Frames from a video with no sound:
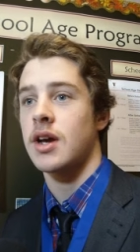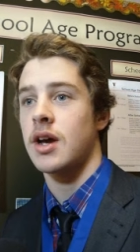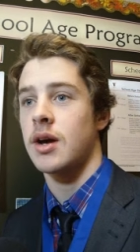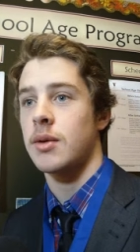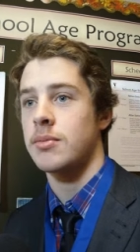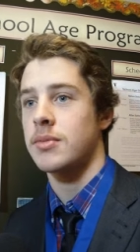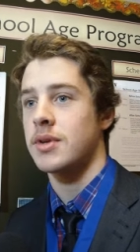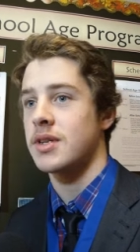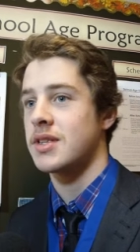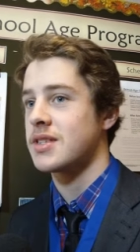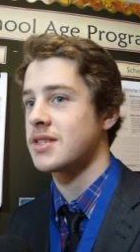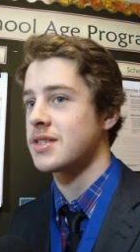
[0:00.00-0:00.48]

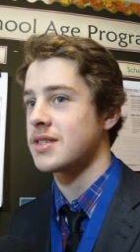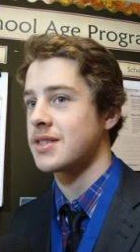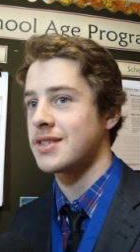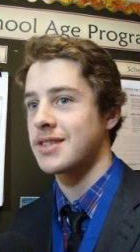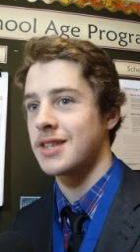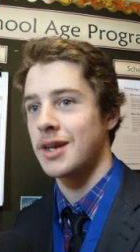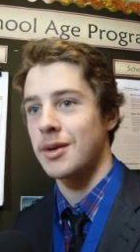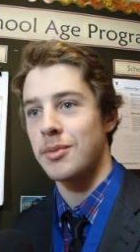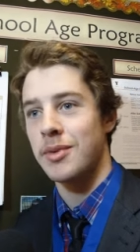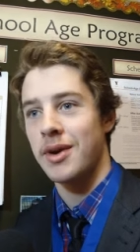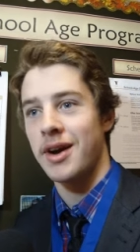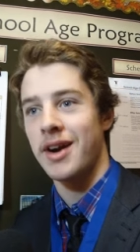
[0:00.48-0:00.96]
Um, it's
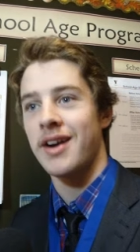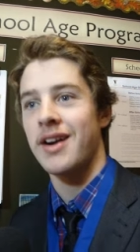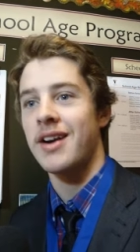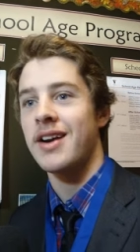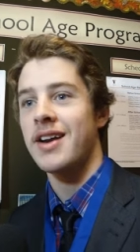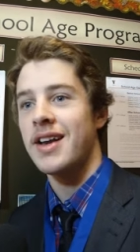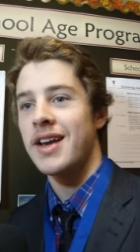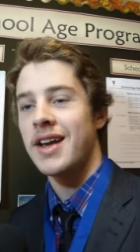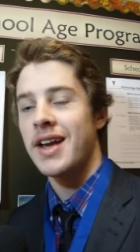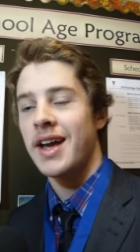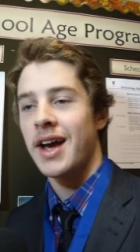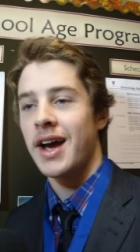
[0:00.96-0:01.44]
somewhere
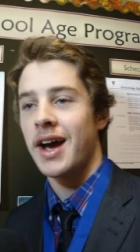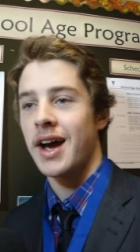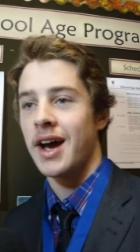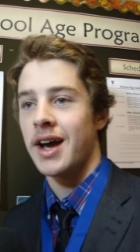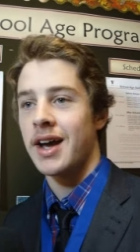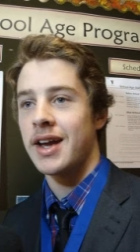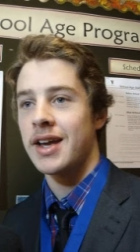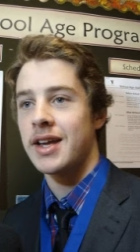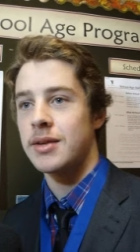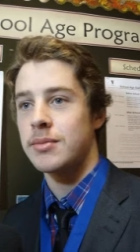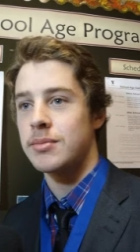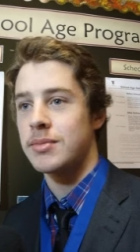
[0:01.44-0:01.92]

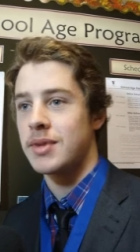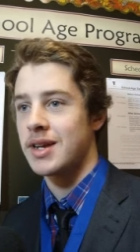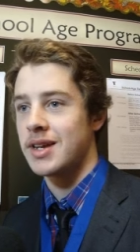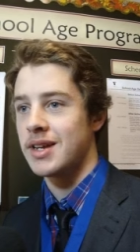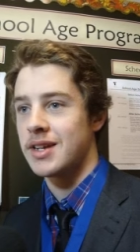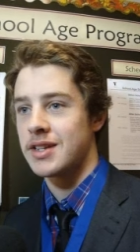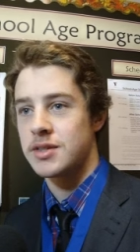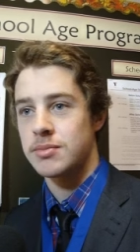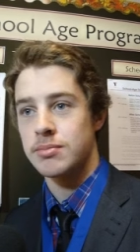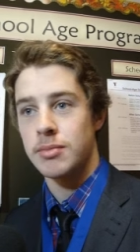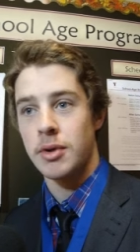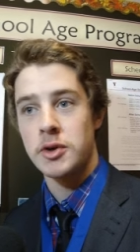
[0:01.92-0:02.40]
uh, in
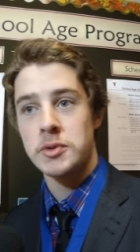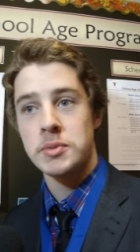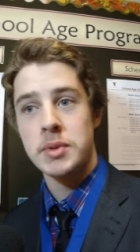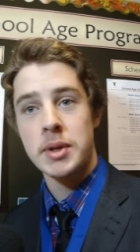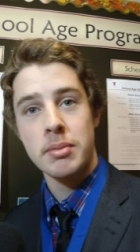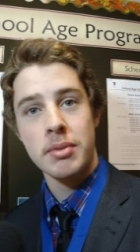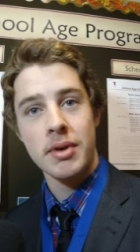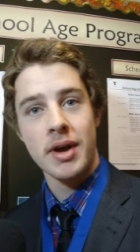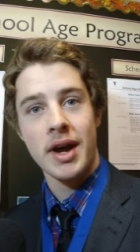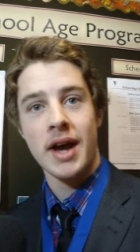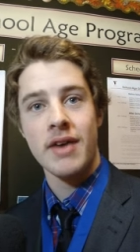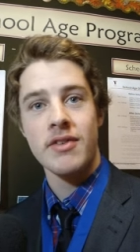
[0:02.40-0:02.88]
me. So most
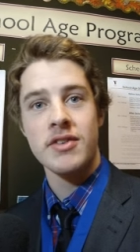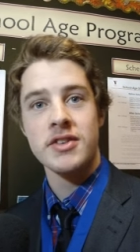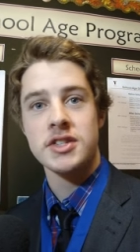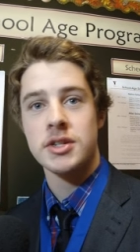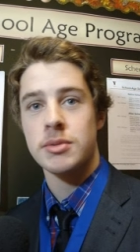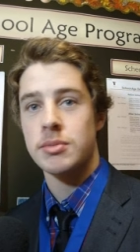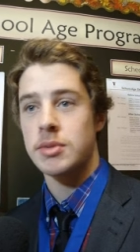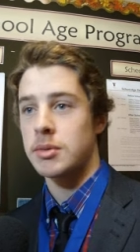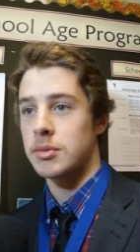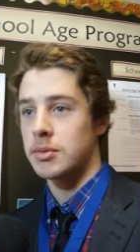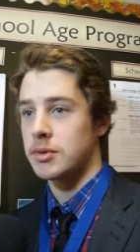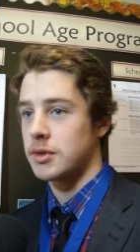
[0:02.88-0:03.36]
people have it,
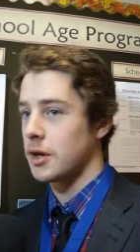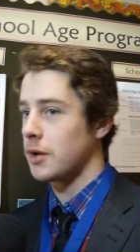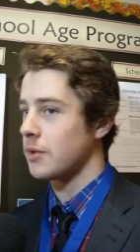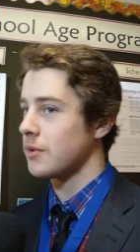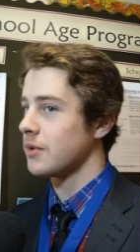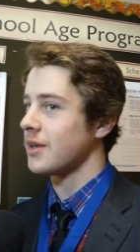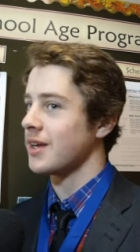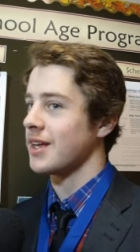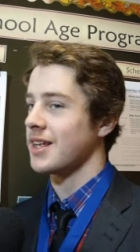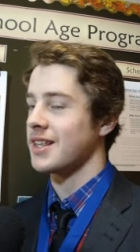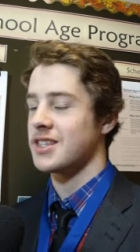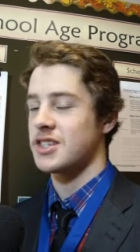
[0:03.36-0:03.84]
some people
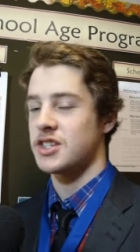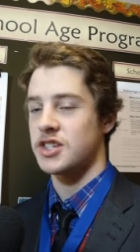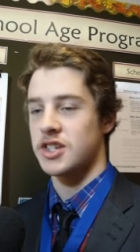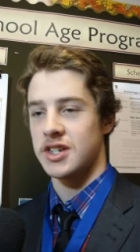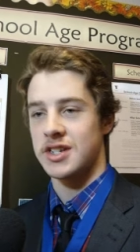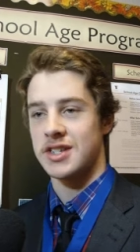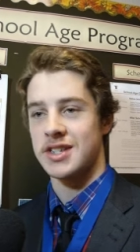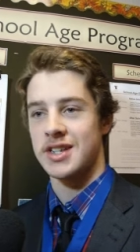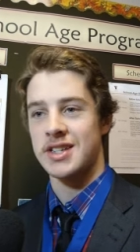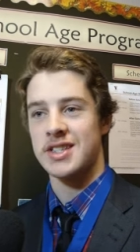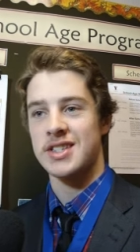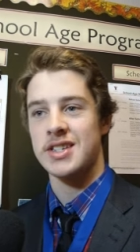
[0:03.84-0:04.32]
don't. It's
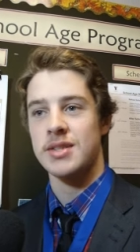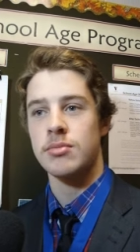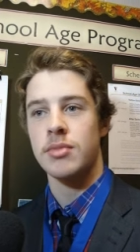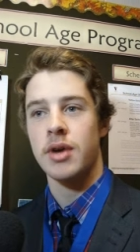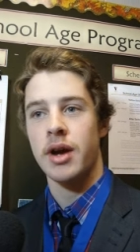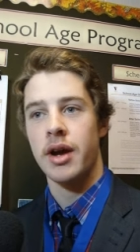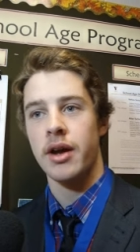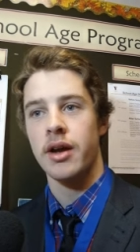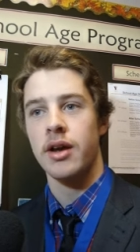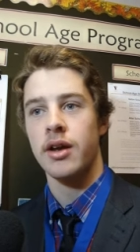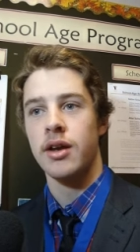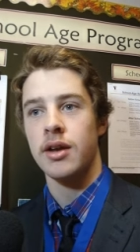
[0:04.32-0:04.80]
just it's in
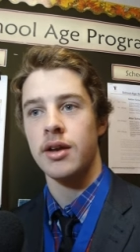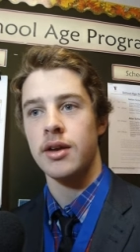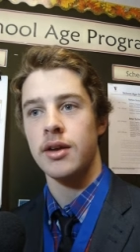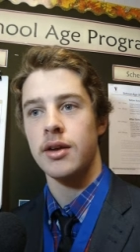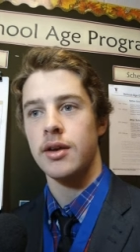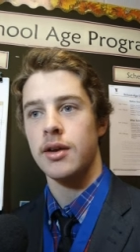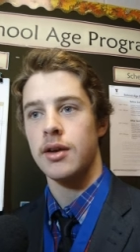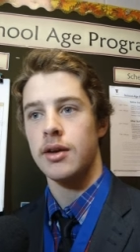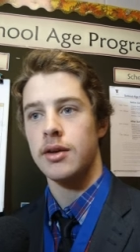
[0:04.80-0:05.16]
my